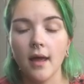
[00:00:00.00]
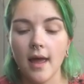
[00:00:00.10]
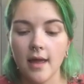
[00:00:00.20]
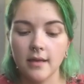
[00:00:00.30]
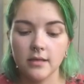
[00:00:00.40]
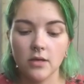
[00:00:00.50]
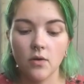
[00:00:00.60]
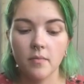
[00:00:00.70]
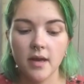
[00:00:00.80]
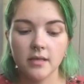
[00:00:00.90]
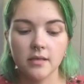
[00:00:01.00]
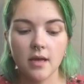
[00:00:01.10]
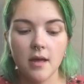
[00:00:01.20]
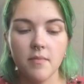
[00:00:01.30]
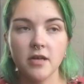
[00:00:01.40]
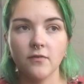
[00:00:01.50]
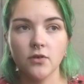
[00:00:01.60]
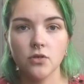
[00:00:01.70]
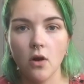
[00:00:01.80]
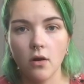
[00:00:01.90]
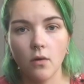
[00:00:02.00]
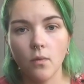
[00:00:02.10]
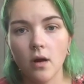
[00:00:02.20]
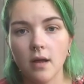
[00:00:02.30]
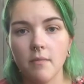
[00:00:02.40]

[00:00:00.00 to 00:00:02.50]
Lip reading: And so it makes for stronger work,